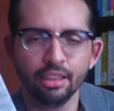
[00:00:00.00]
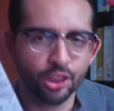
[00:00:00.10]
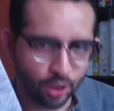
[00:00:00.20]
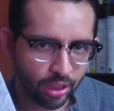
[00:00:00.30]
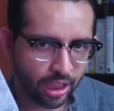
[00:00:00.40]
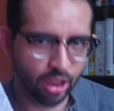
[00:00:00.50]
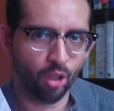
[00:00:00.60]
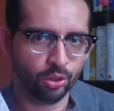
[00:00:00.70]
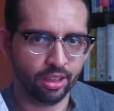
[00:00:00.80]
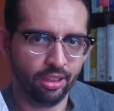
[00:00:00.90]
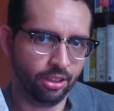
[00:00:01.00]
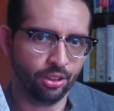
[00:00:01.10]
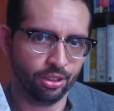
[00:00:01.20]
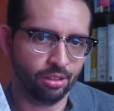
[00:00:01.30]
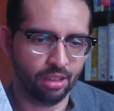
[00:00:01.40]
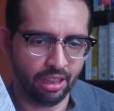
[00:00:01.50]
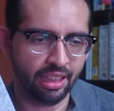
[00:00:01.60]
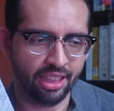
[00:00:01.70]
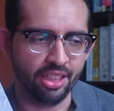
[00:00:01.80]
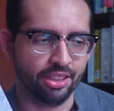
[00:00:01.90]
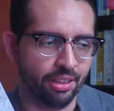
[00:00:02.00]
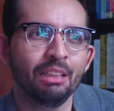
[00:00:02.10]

You need those characters here.